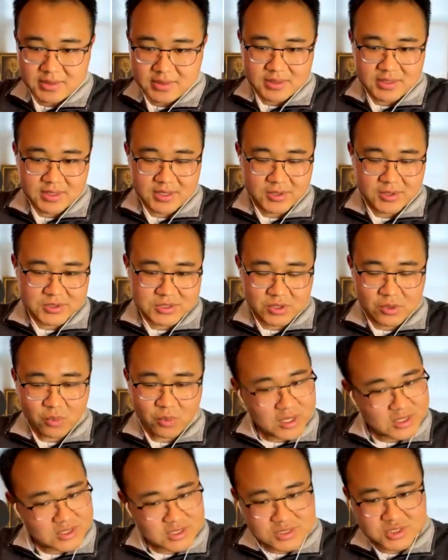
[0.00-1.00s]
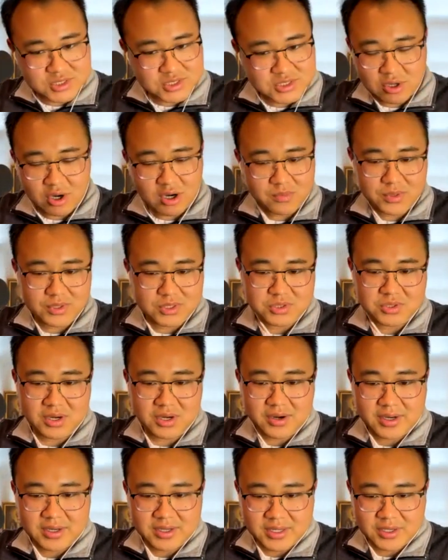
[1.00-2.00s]
you know so it wasn't just
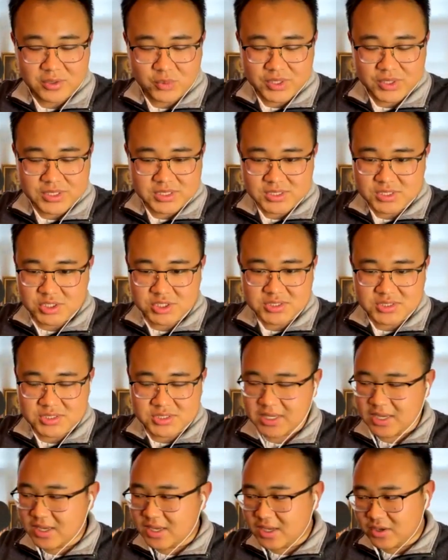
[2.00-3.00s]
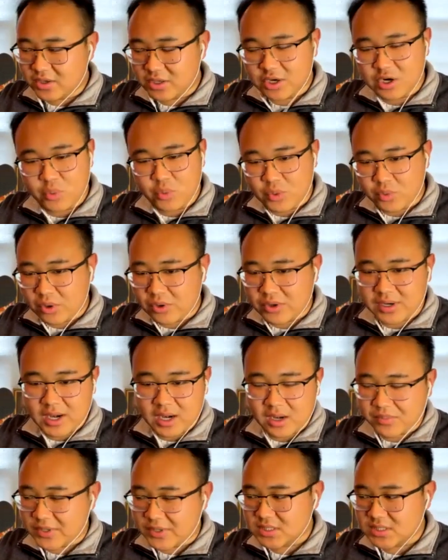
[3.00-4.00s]
arbitrary it wasn't just you know we wrote it on
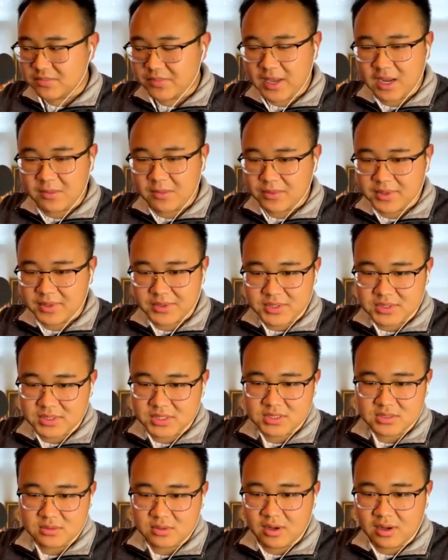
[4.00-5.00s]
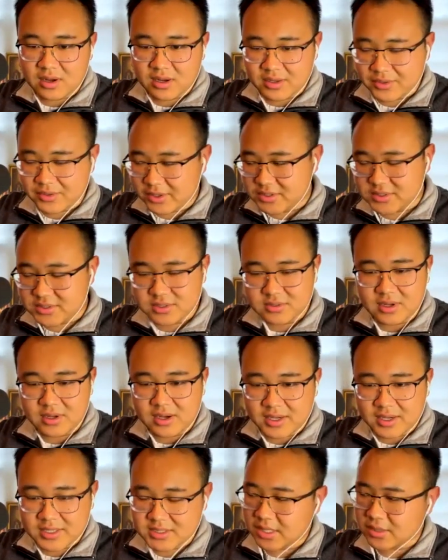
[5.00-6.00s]
a piece of paper that this is the law there's the
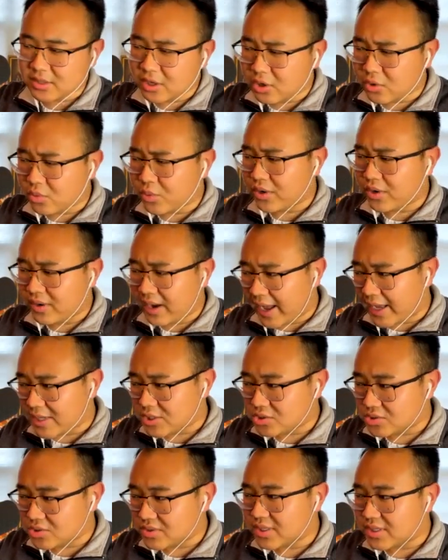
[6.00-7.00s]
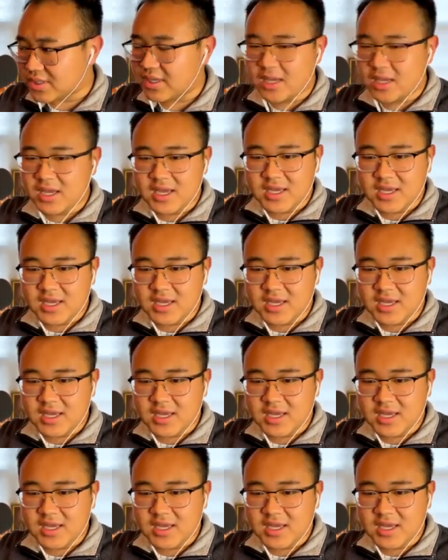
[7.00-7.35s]
law it's like no we are actually